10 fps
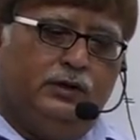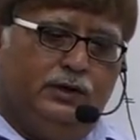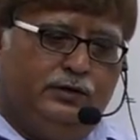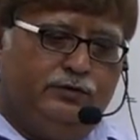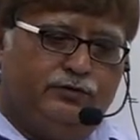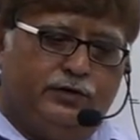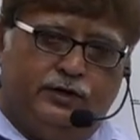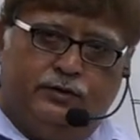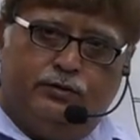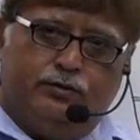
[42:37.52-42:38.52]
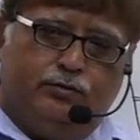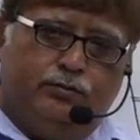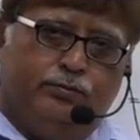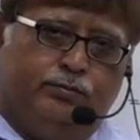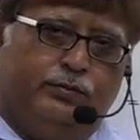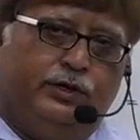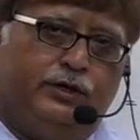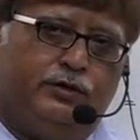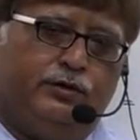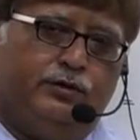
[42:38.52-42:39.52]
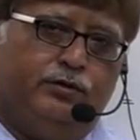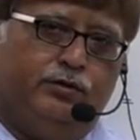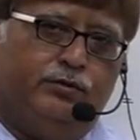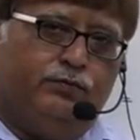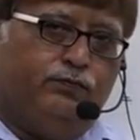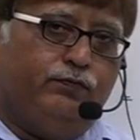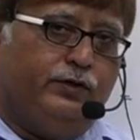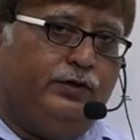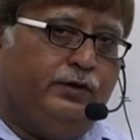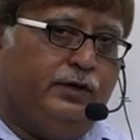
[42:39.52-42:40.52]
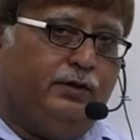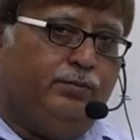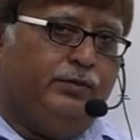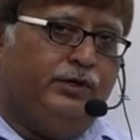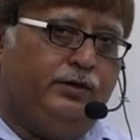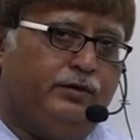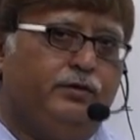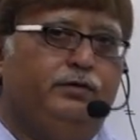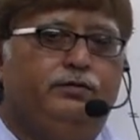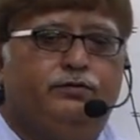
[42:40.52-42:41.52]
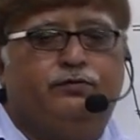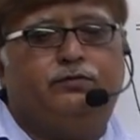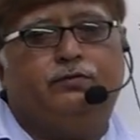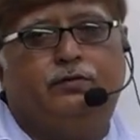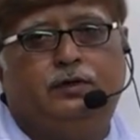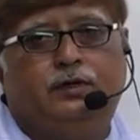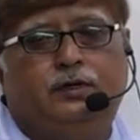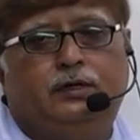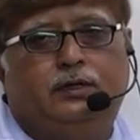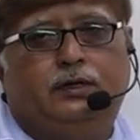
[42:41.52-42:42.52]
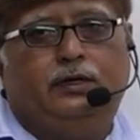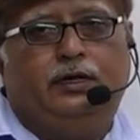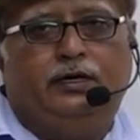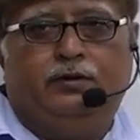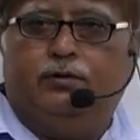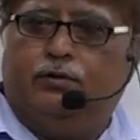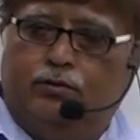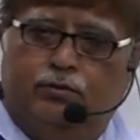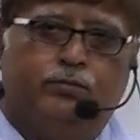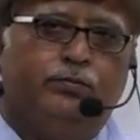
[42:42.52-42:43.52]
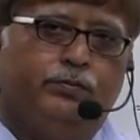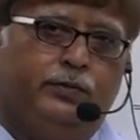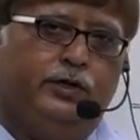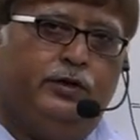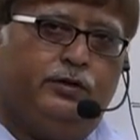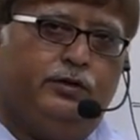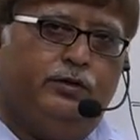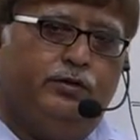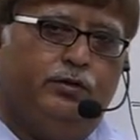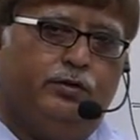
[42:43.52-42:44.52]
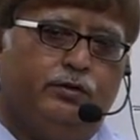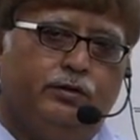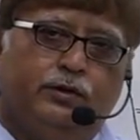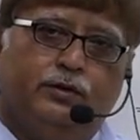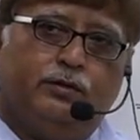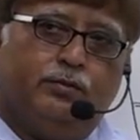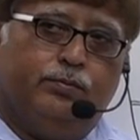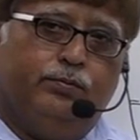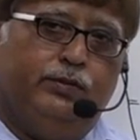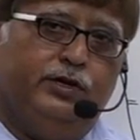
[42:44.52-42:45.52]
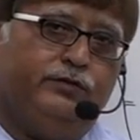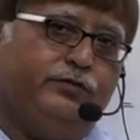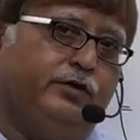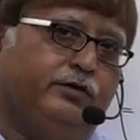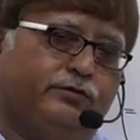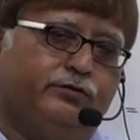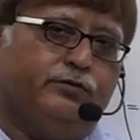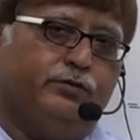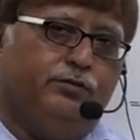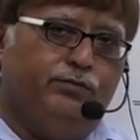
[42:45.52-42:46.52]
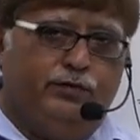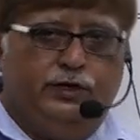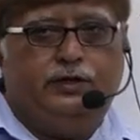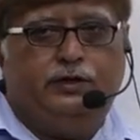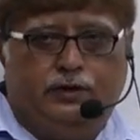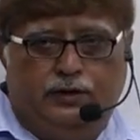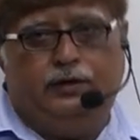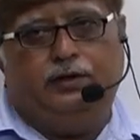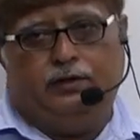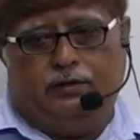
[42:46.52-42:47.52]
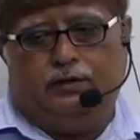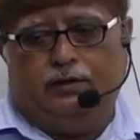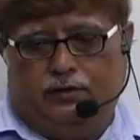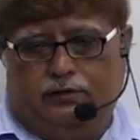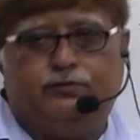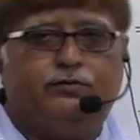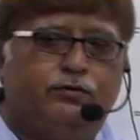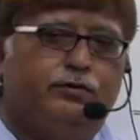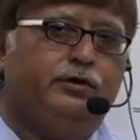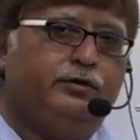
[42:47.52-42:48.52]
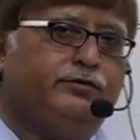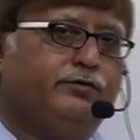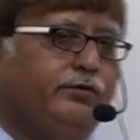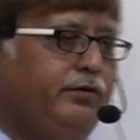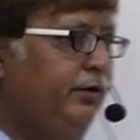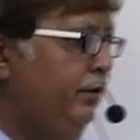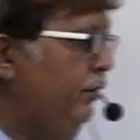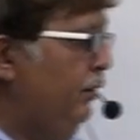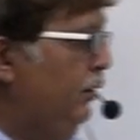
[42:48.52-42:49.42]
understand, to make your fundamentals and to make your basics very clear. Understood, dear student?